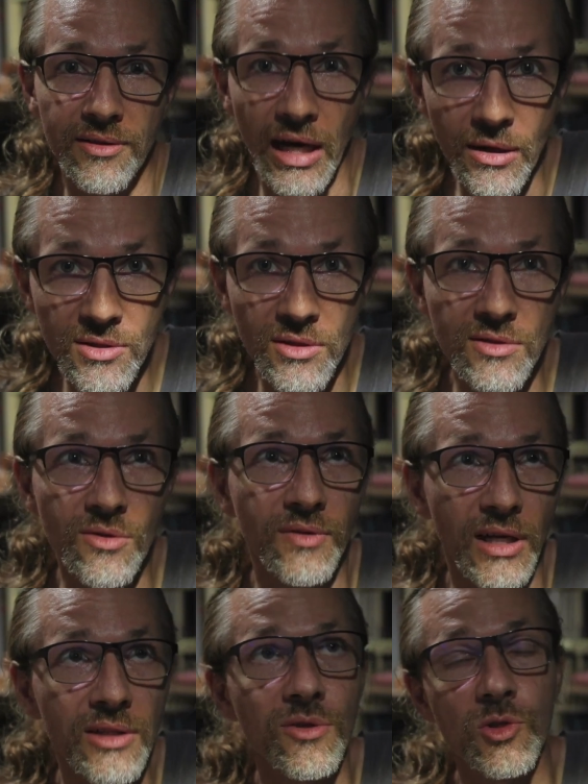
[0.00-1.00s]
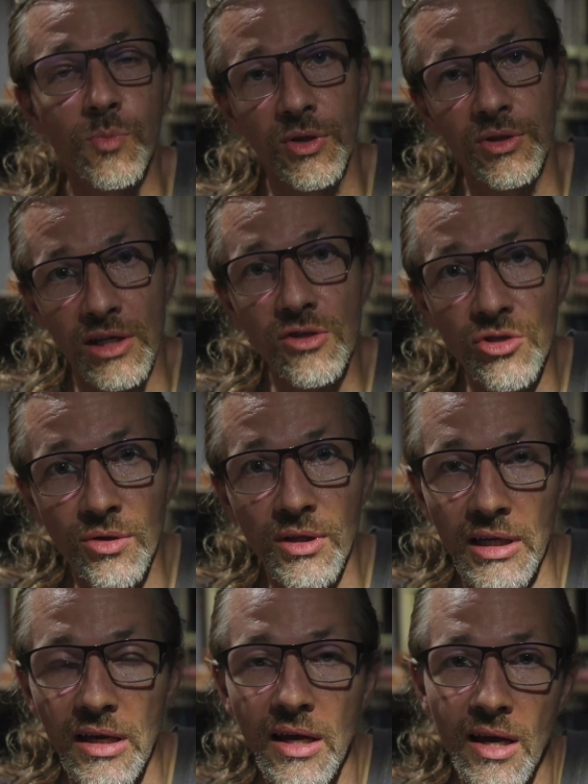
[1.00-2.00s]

thousands of others potentially.